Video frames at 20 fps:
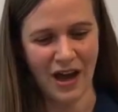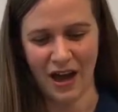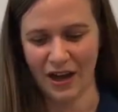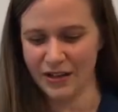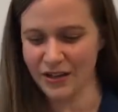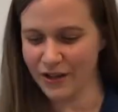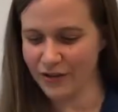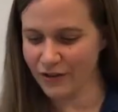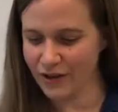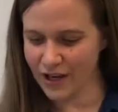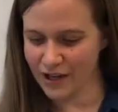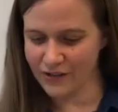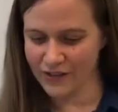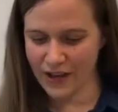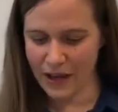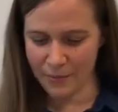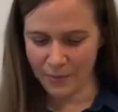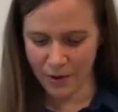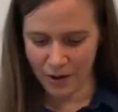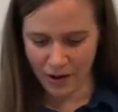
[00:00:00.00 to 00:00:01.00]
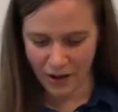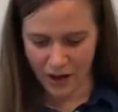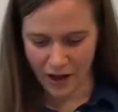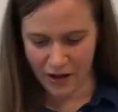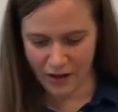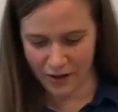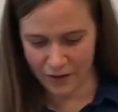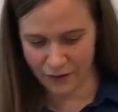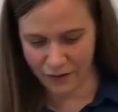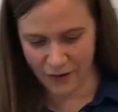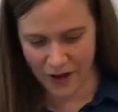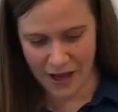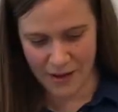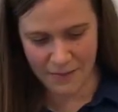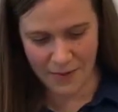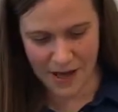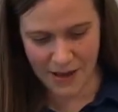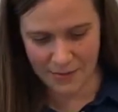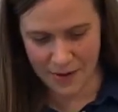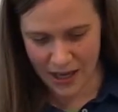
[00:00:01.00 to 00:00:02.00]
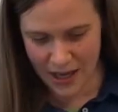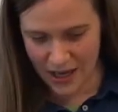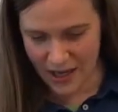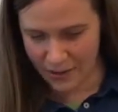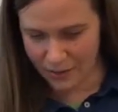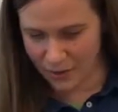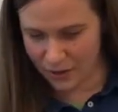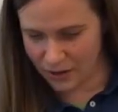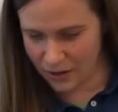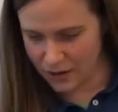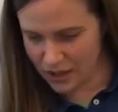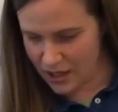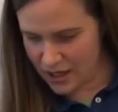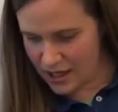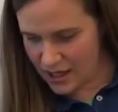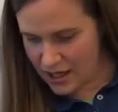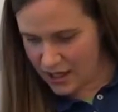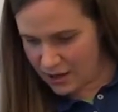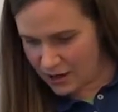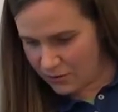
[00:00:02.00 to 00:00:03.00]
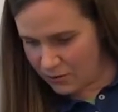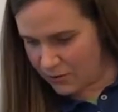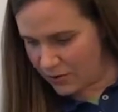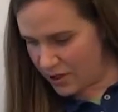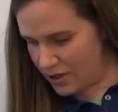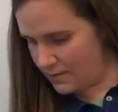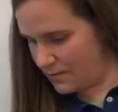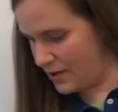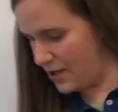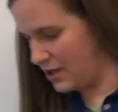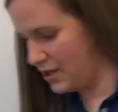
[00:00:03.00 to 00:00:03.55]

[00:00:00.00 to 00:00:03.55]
Another example of a baby animal would